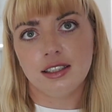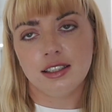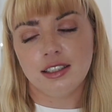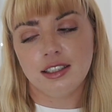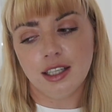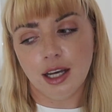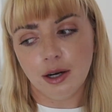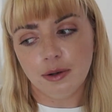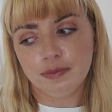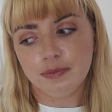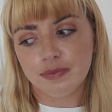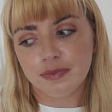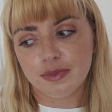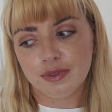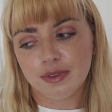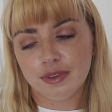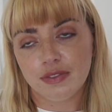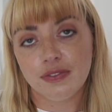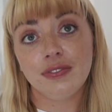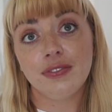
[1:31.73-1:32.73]
So
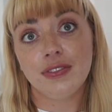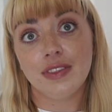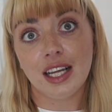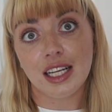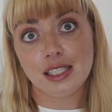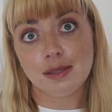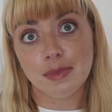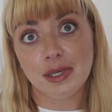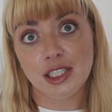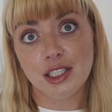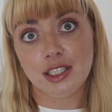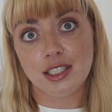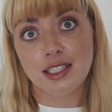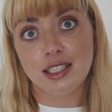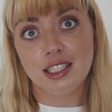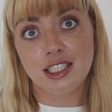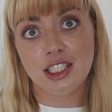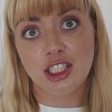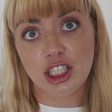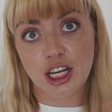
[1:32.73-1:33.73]
that's my
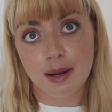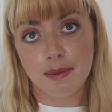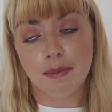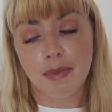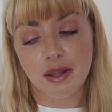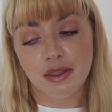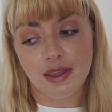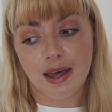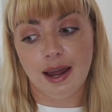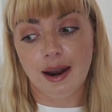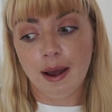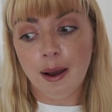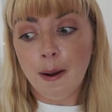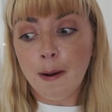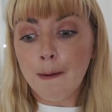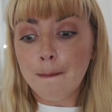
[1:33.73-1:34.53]
jam about that.